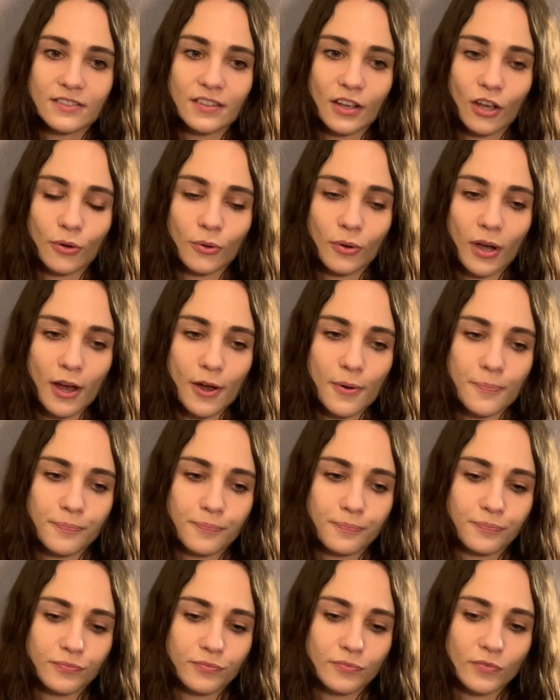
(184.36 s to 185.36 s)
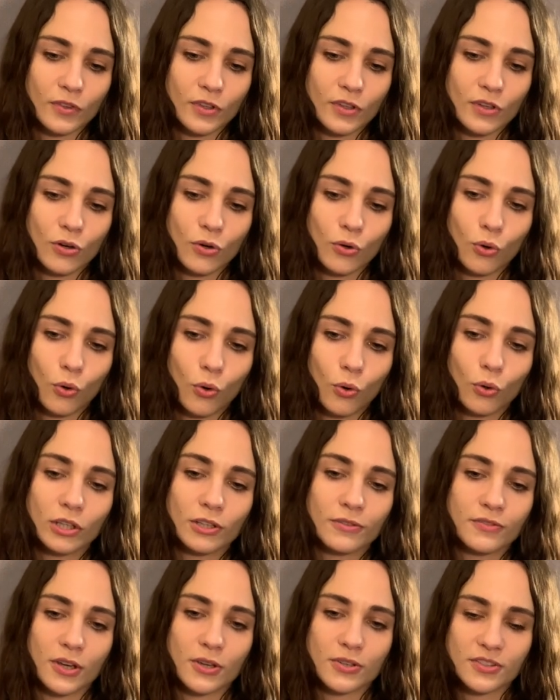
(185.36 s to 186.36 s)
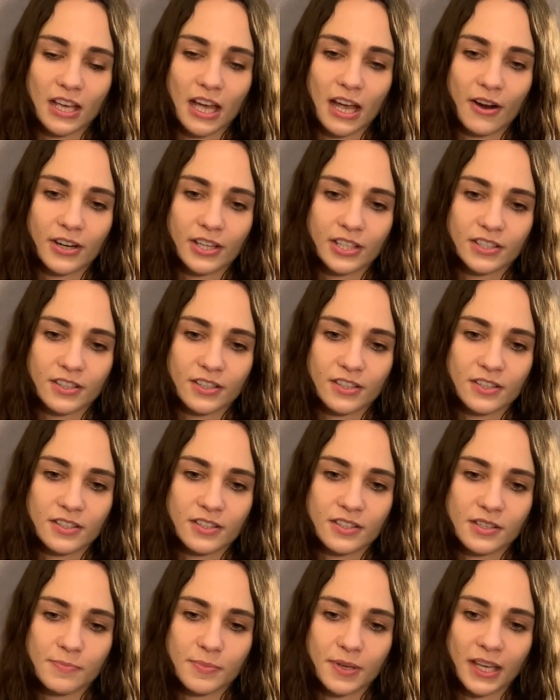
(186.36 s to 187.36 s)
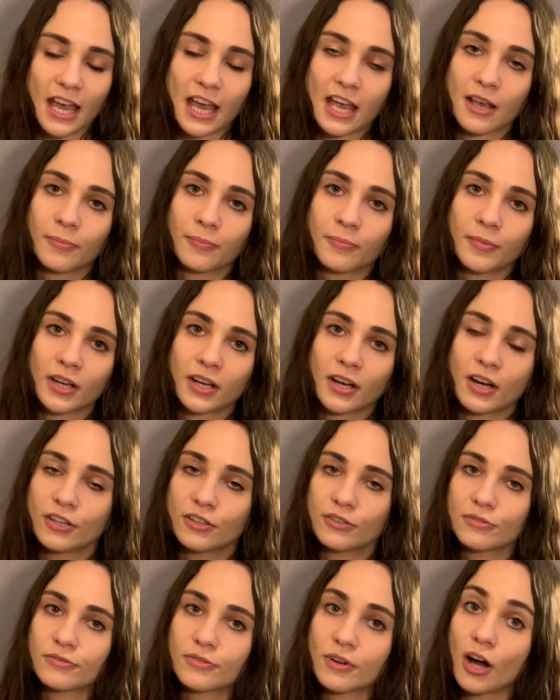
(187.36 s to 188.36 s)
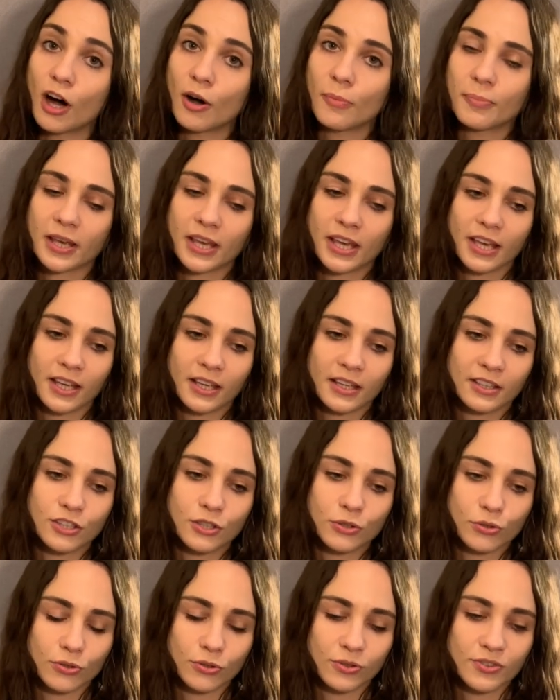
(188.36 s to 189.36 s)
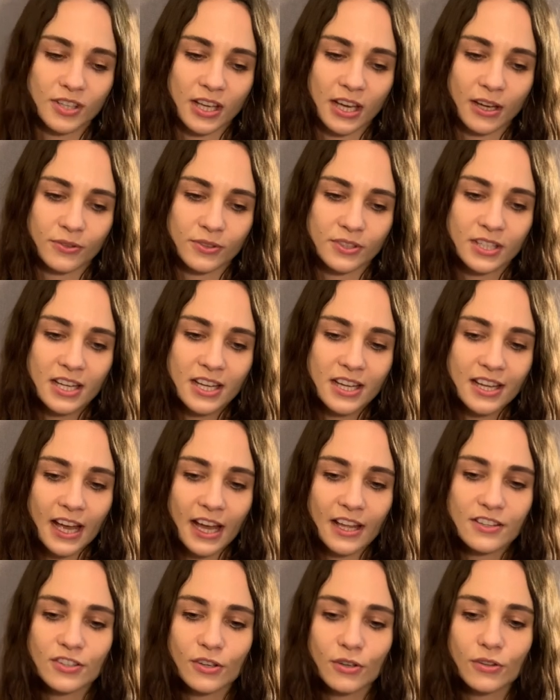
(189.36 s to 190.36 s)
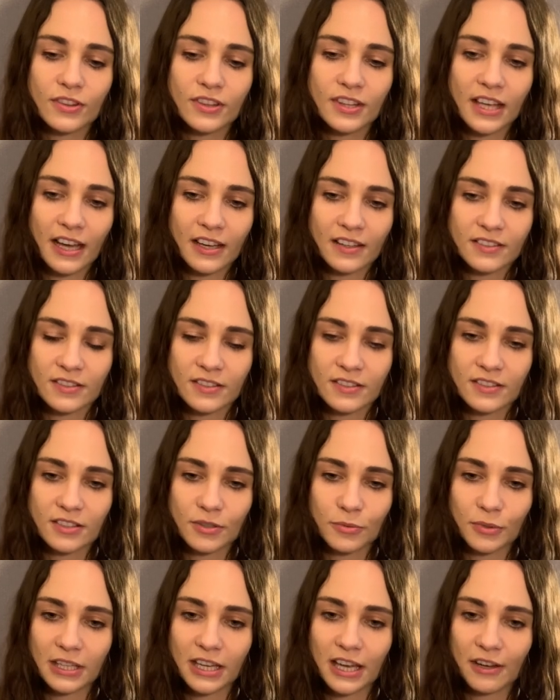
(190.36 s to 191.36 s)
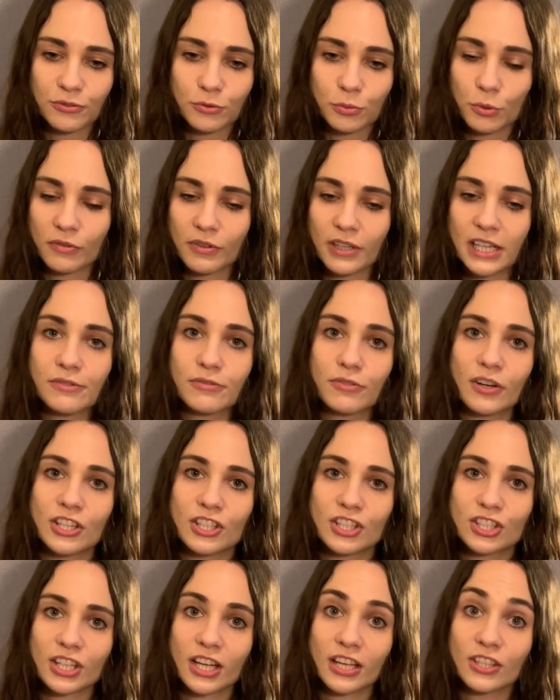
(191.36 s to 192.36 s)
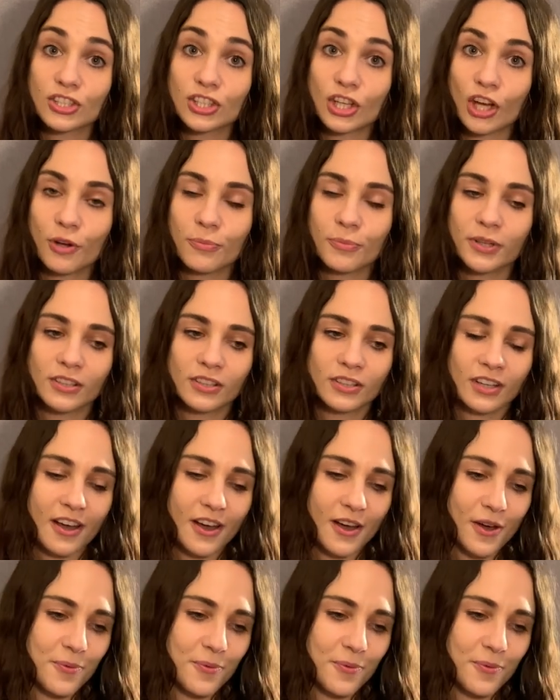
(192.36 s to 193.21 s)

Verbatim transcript: So all of those characters became a kind of RP, neutral sound. And so the accents that were left were really French and German,